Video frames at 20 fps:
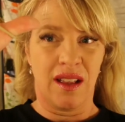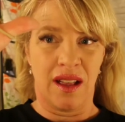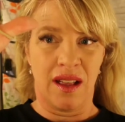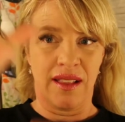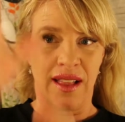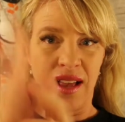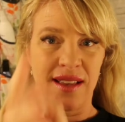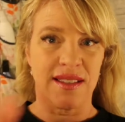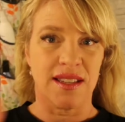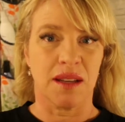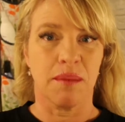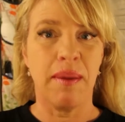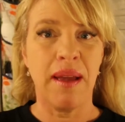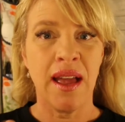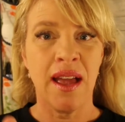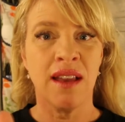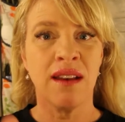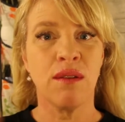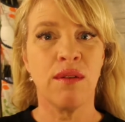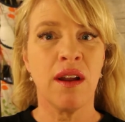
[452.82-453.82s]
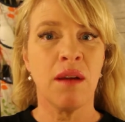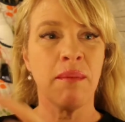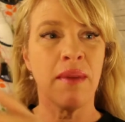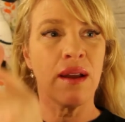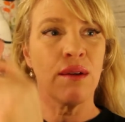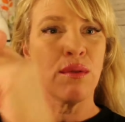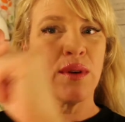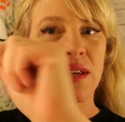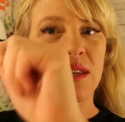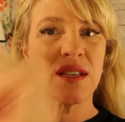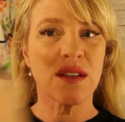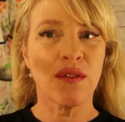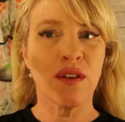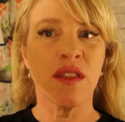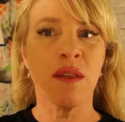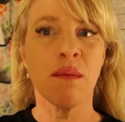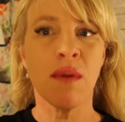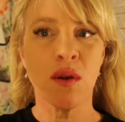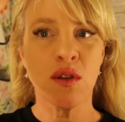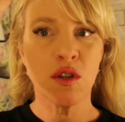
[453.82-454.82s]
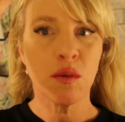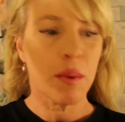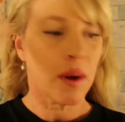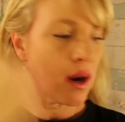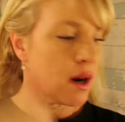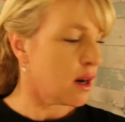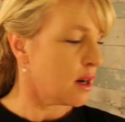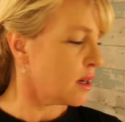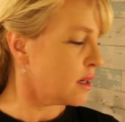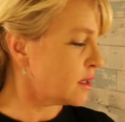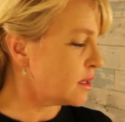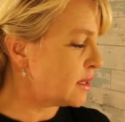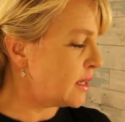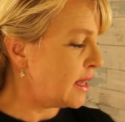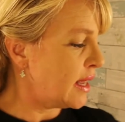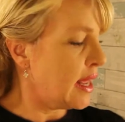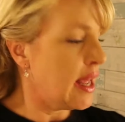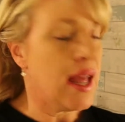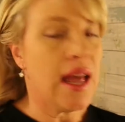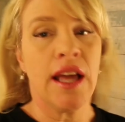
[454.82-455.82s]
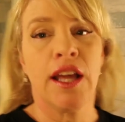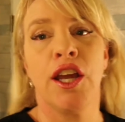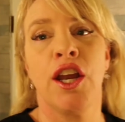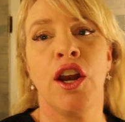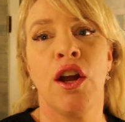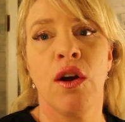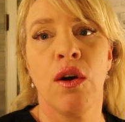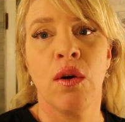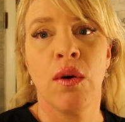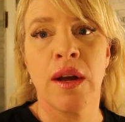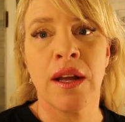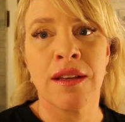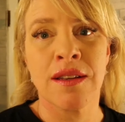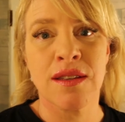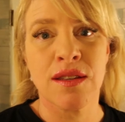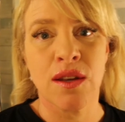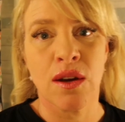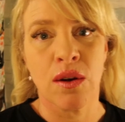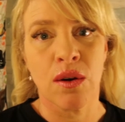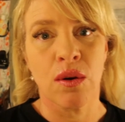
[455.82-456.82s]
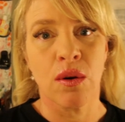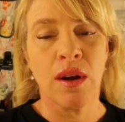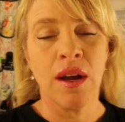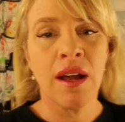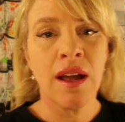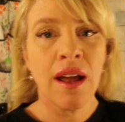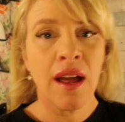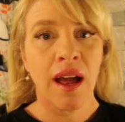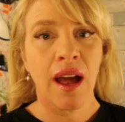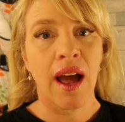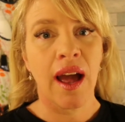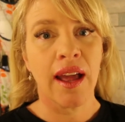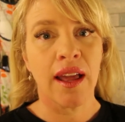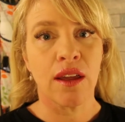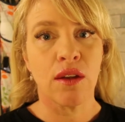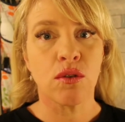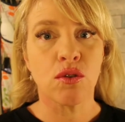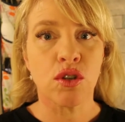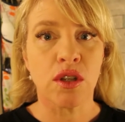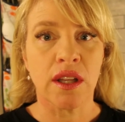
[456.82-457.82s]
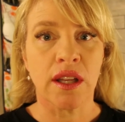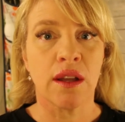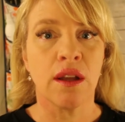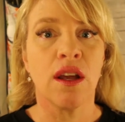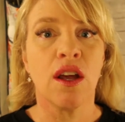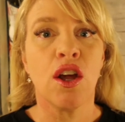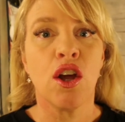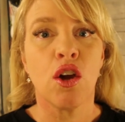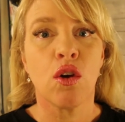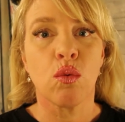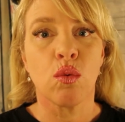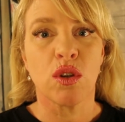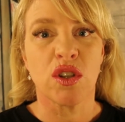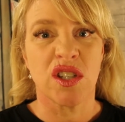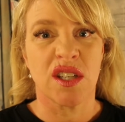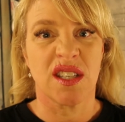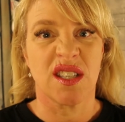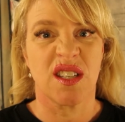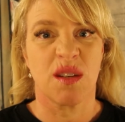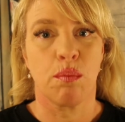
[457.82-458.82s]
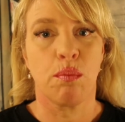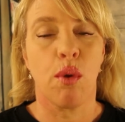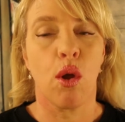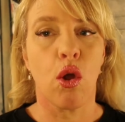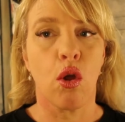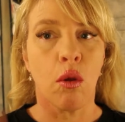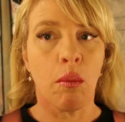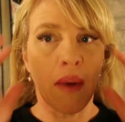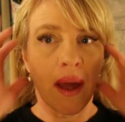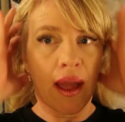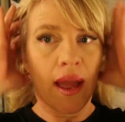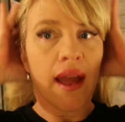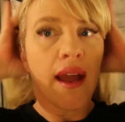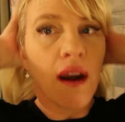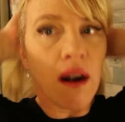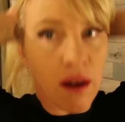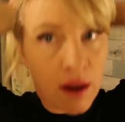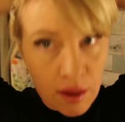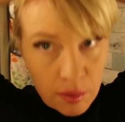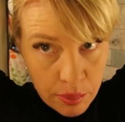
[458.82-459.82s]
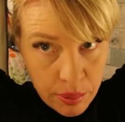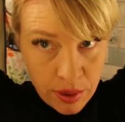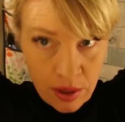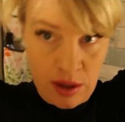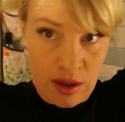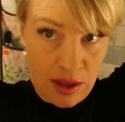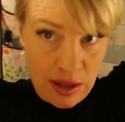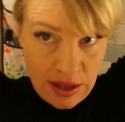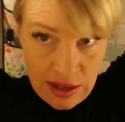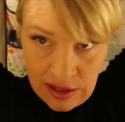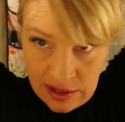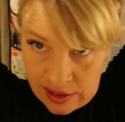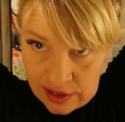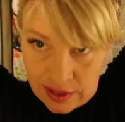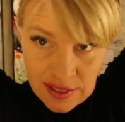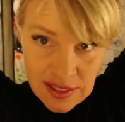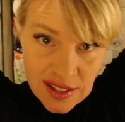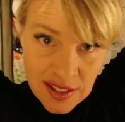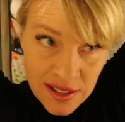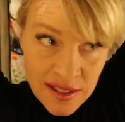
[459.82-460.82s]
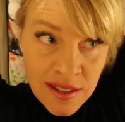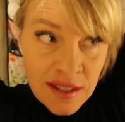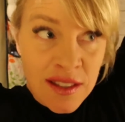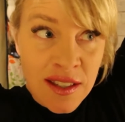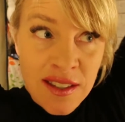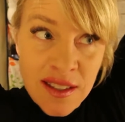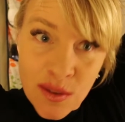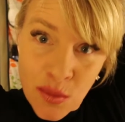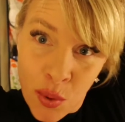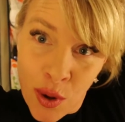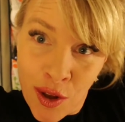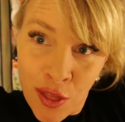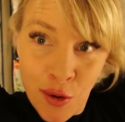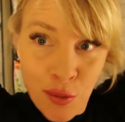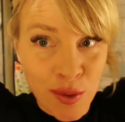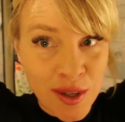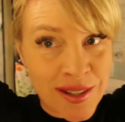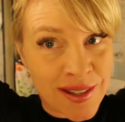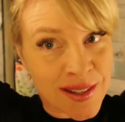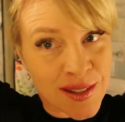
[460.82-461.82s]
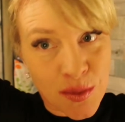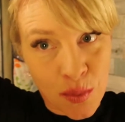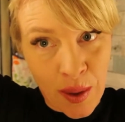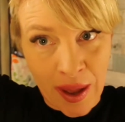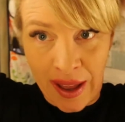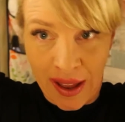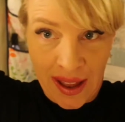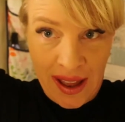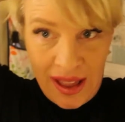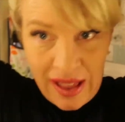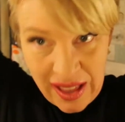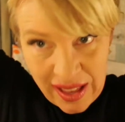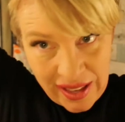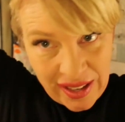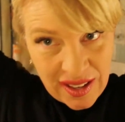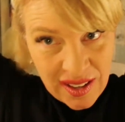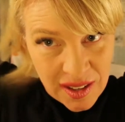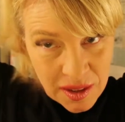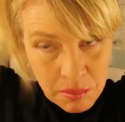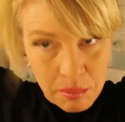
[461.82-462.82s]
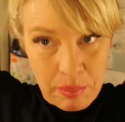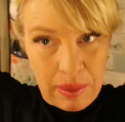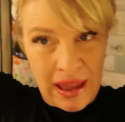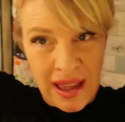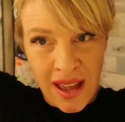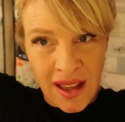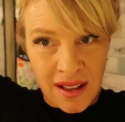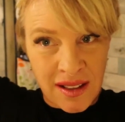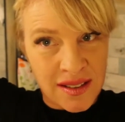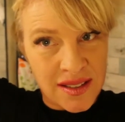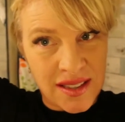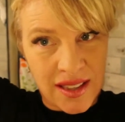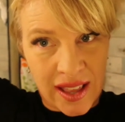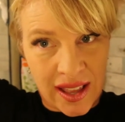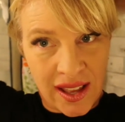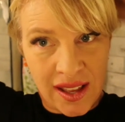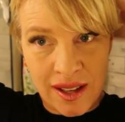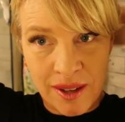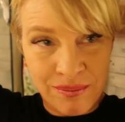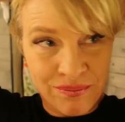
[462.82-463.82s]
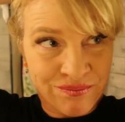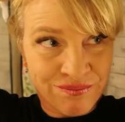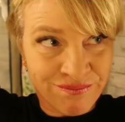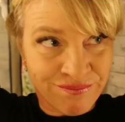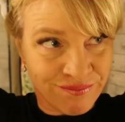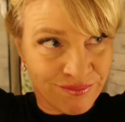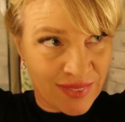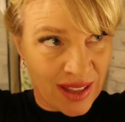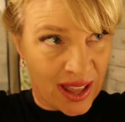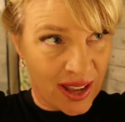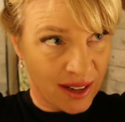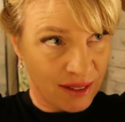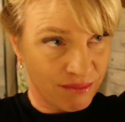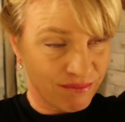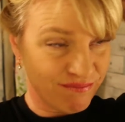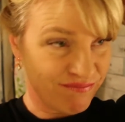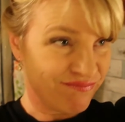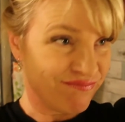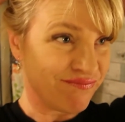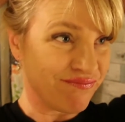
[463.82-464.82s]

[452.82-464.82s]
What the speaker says: elastic band around my wrist for the most part, you know, and so I usually will just pull my hair up like this. And this is one of the reasons why I cut bangs like 8